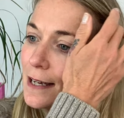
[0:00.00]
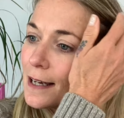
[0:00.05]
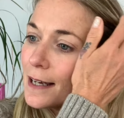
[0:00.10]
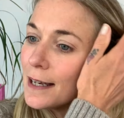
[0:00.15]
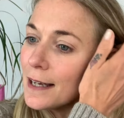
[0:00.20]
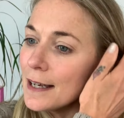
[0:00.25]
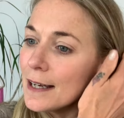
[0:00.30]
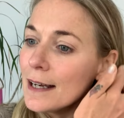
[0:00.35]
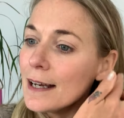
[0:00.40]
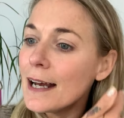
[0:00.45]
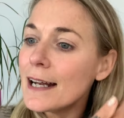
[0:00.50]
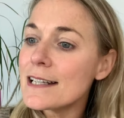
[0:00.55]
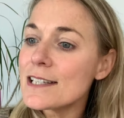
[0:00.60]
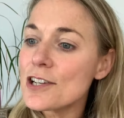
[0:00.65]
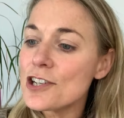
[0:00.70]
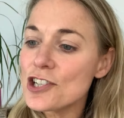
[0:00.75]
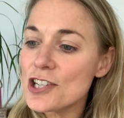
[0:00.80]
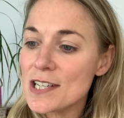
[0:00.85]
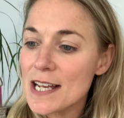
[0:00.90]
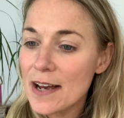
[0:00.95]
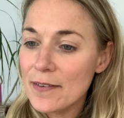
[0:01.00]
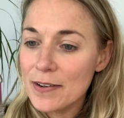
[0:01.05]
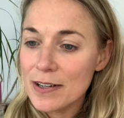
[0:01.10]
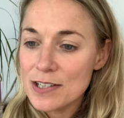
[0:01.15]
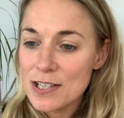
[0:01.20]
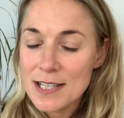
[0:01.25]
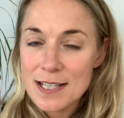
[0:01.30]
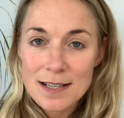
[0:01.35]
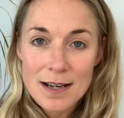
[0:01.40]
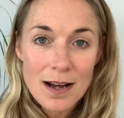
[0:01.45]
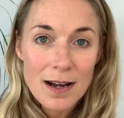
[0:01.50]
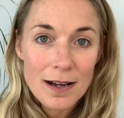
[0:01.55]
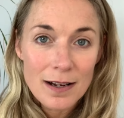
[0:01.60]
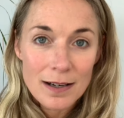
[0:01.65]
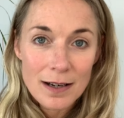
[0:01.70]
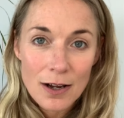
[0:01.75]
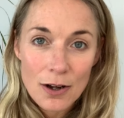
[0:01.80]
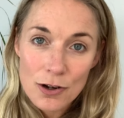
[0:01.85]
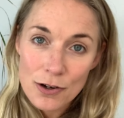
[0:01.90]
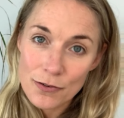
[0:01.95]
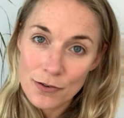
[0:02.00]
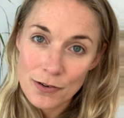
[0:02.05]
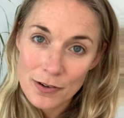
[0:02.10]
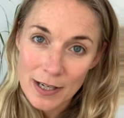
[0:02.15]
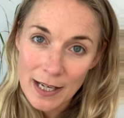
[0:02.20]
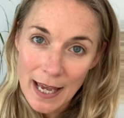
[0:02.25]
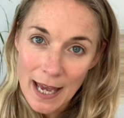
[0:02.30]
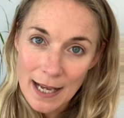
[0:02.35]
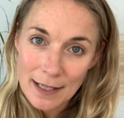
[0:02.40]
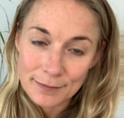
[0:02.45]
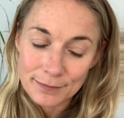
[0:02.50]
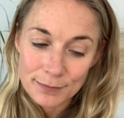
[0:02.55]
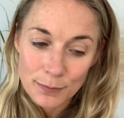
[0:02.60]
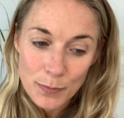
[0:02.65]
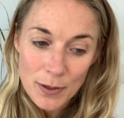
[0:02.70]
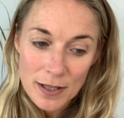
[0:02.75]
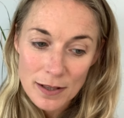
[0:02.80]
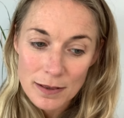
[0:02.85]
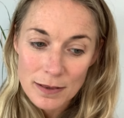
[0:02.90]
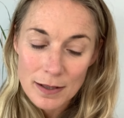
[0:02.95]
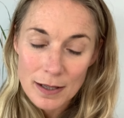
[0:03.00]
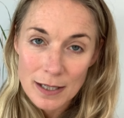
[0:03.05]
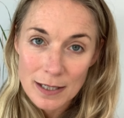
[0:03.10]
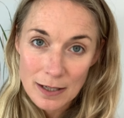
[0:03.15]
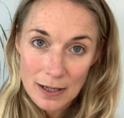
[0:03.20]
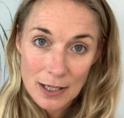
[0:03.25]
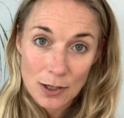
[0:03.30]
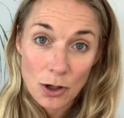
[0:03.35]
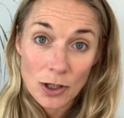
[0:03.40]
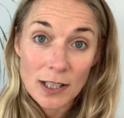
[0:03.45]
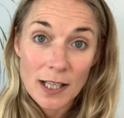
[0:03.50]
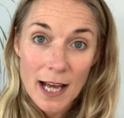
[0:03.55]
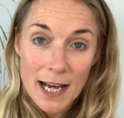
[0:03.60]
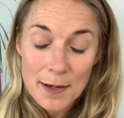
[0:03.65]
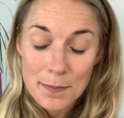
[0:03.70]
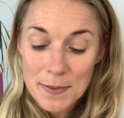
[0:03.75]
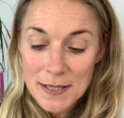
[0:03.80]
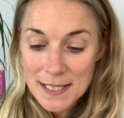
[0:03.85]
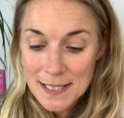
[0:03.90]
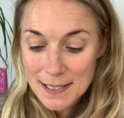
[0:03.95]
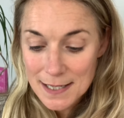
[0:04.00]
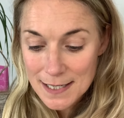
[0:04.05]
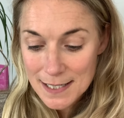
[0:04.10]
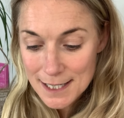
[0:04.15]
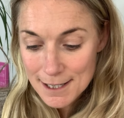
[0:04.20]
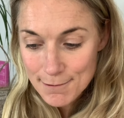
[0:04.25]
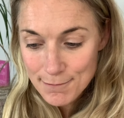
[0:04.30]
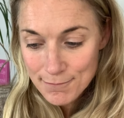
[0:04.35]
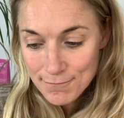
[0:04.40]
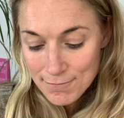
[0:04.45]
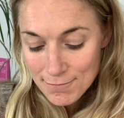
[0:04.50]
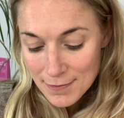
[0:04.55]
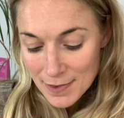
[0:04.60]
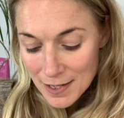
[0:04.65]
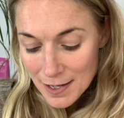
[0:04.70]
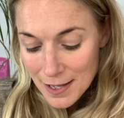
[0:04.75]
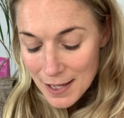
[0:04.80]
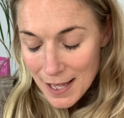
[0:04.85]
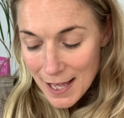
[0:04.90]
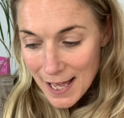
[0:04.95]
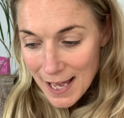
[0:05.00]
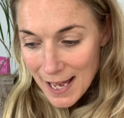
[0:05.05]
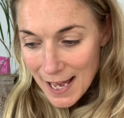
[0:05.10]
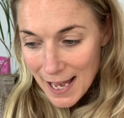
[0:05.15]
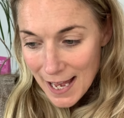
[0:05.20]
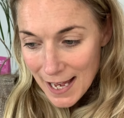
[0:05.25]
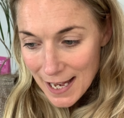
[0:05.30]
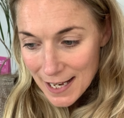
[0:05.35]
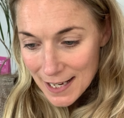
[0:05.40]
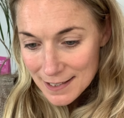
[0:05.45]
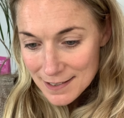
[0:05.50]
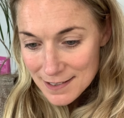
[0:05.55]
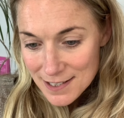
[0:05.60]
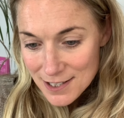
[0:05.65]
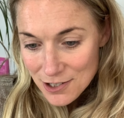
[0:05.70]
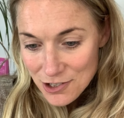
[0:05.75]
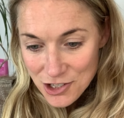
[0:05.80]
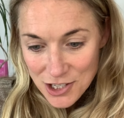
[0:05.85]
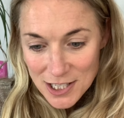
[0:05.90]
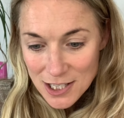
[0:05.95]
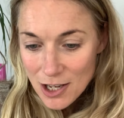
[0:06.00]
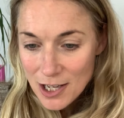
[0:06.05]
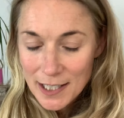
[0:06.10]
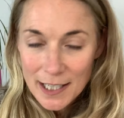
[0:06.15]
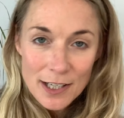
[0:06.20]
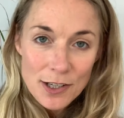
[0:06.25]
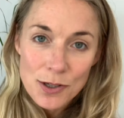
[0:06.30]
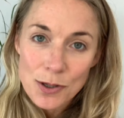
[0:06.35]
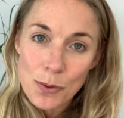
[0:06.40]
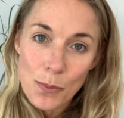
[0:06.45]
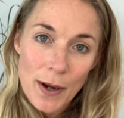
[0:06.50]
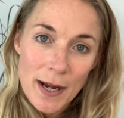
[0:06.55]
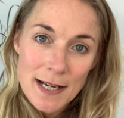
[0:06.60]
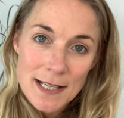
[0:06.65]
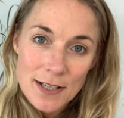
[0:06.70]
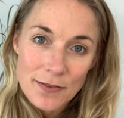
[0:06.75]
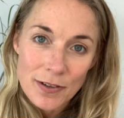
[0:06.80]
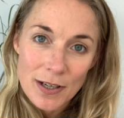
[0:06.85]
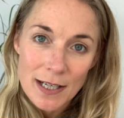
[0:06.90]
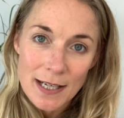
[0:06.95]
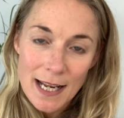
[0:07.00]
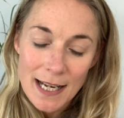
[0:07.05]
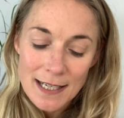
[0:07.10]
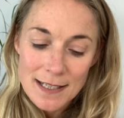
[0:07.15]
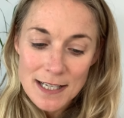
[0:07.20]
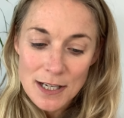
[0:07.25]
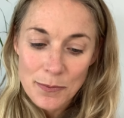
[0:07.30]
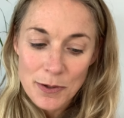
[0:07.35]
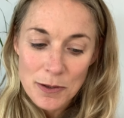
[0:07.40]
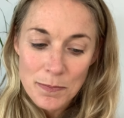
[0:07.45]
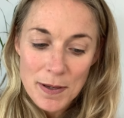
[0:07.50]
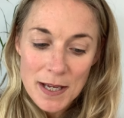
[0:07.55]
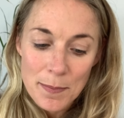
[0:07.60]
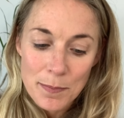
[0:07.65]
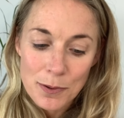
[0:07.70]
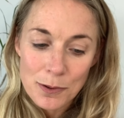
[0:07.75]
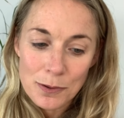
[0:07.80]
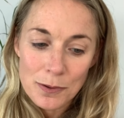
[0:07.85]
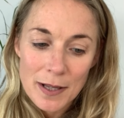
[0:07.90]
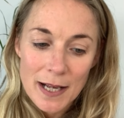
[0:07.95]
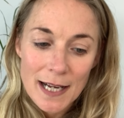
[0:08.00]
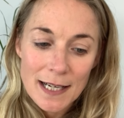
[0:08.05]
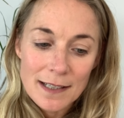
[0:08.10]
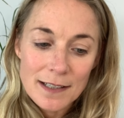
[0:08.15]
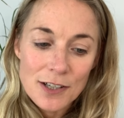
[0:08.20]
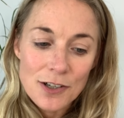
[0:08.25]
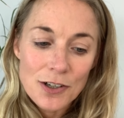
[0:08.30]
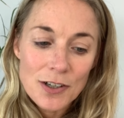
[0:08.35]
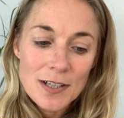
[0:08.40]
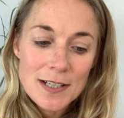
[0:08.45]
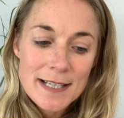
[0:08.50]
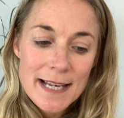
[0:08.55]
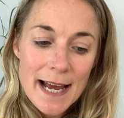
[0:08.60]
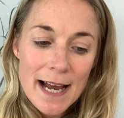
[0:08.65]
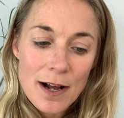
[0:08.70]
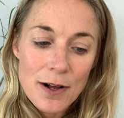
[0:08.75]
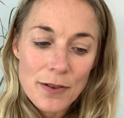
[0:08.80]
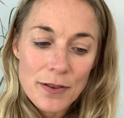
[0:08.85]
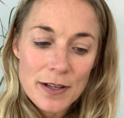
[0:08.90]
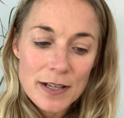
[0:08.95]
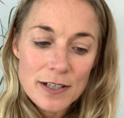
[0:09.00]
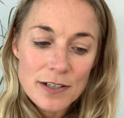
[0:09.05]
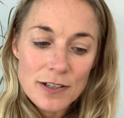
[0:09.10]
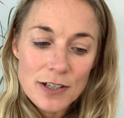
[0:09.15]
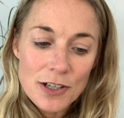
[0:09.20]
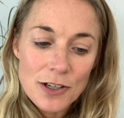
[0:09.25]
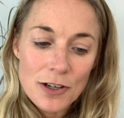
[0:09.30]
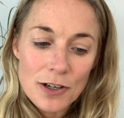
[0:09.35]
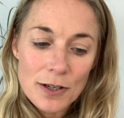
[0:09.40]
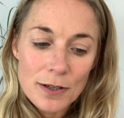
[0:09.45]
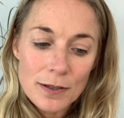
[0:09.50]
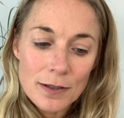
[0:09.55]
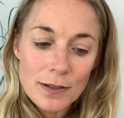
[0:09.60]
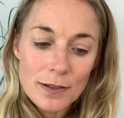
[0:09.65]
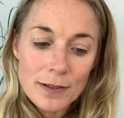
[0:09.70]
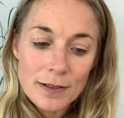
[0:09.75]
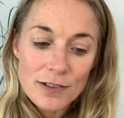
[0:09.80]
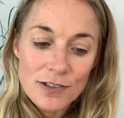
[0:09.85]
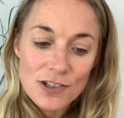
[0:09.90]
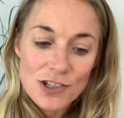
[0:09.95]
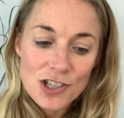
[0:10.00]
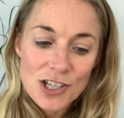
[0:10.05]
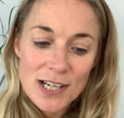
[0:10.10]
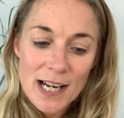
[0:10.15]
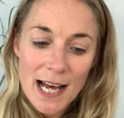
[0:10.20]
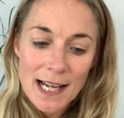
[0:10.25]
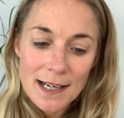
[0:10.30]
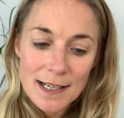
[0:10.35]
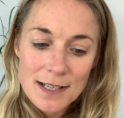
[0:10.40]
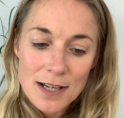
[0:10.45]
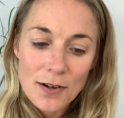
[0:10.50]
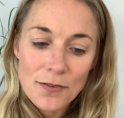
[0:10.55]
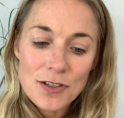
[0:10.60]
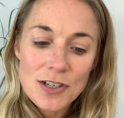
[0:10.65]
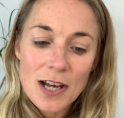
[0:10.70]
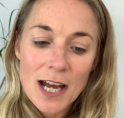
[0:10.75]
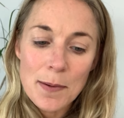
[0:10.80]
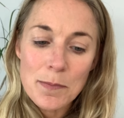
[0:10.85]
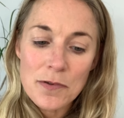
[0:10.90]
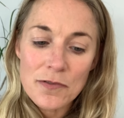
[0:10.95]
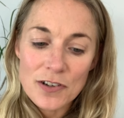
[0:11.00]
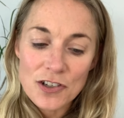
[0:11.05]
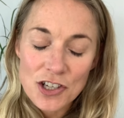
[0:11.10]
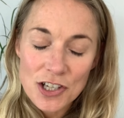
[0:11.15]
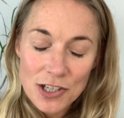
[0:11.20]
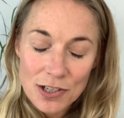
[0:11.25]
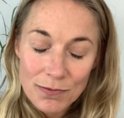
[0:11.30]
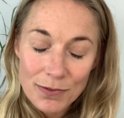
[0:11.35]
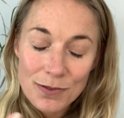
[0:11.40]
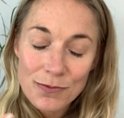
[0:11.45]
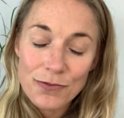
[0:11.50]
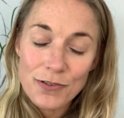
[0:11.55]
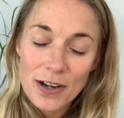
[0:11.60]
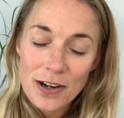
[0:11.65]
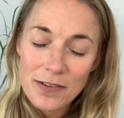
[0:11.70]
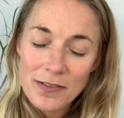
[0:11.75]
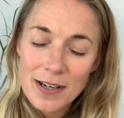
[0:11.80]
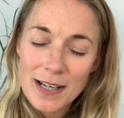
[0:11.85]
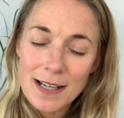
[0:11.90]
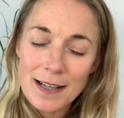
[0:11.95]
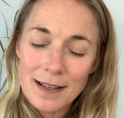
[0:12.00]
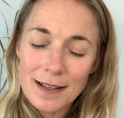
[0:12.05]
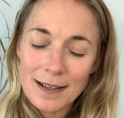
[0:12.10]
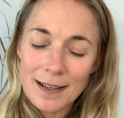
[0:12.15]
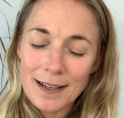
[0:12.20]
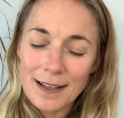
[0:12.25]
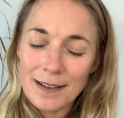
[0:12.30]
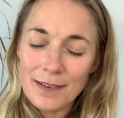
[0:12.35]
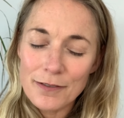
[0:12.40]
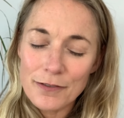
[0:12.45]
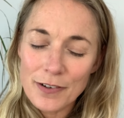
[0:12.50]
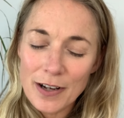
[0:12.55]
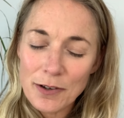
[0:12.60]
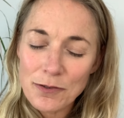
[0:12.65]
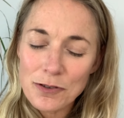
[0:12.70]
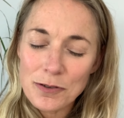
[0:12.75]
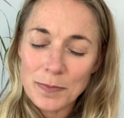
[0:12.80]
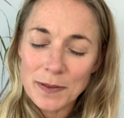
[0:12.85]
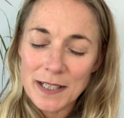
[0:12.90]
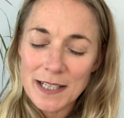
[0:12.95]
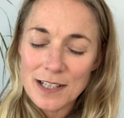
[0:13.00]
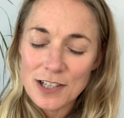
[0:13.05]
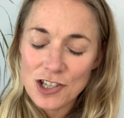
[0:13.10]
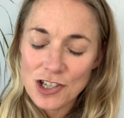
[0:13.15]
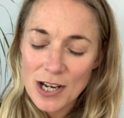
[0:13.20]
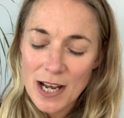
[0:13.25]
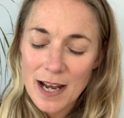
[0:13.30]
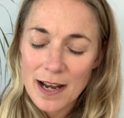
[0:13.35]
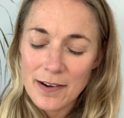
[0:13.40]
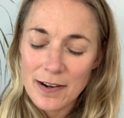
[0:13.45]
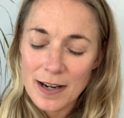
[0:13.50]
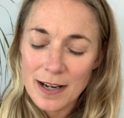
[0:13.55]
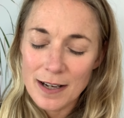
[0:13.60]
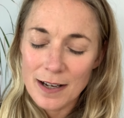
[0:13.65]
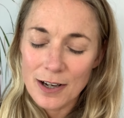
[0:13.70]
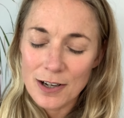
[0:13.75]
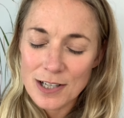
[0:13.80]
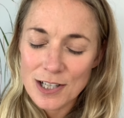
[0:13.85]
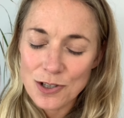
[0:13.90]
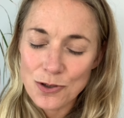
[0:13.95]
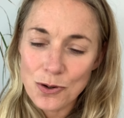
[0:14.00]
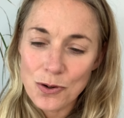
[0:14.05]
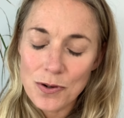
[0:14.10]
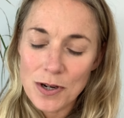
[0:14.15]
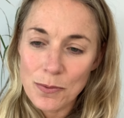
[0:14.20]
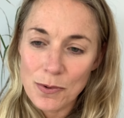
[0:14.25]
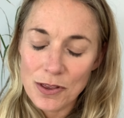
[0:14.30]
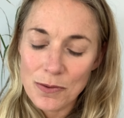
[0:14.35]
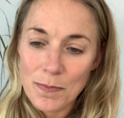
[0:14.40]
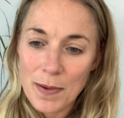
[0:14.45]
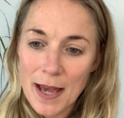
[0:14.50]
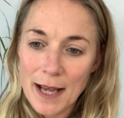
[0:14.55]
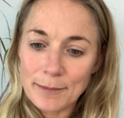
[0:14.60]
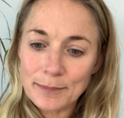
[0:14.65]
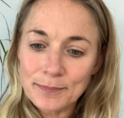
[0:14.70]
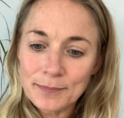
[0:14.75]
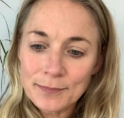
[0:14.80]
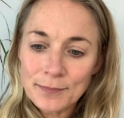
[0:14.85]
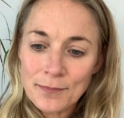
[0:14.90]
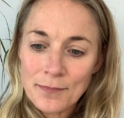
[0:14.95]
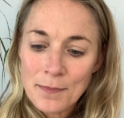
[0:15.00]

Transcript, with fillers: uh, and so she's having to start over again with an, an, online business and so she's learning new ways of connecting with people and you could tell that you know she'd had a tough time of it she was very vulnerably sharing her story with me